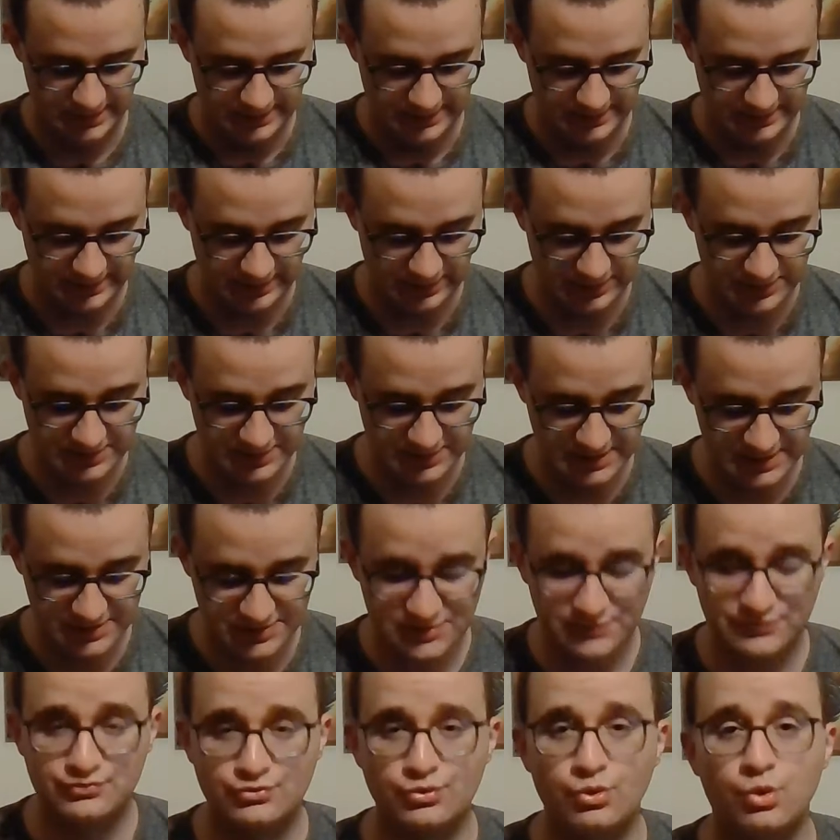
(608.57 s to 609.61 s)
There is,
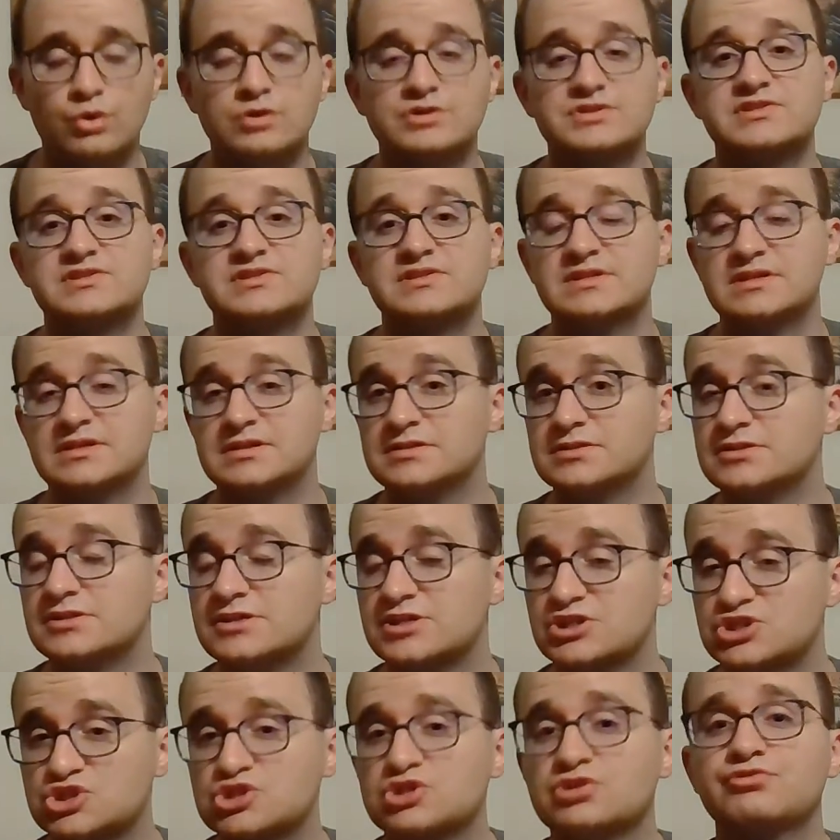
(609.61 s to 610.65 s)
of course, an
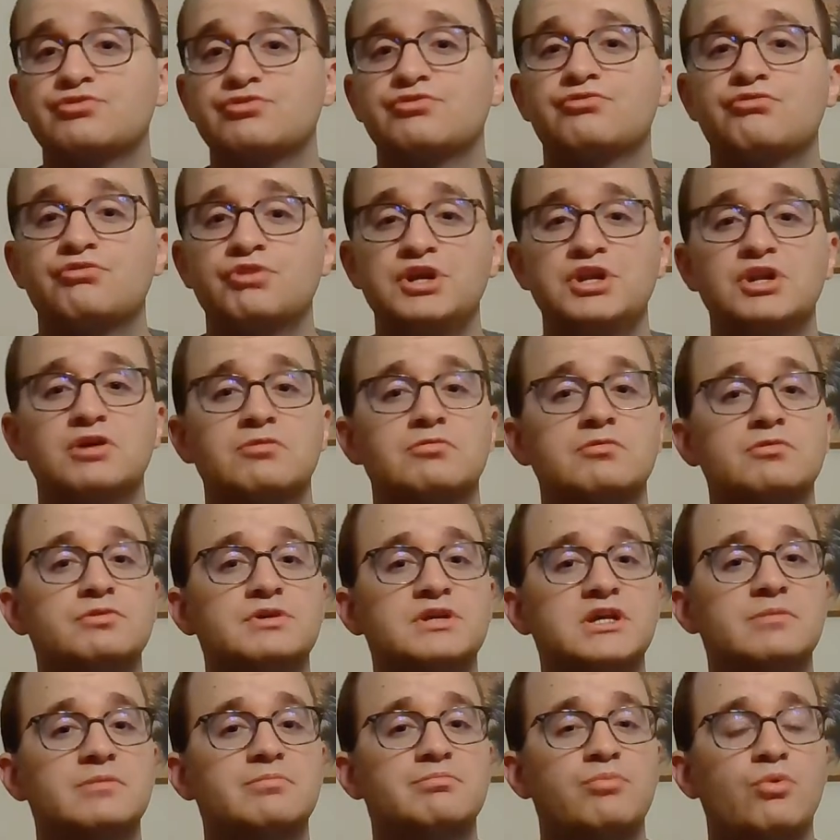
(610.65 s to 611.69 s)
initial freedom when we
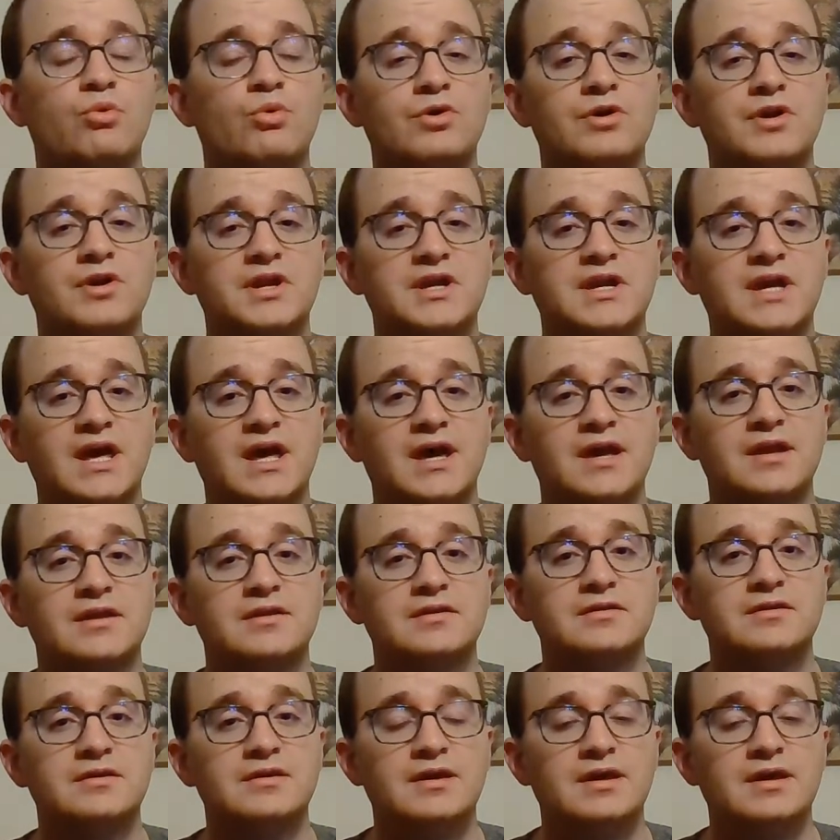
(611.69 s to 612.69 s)
get born again.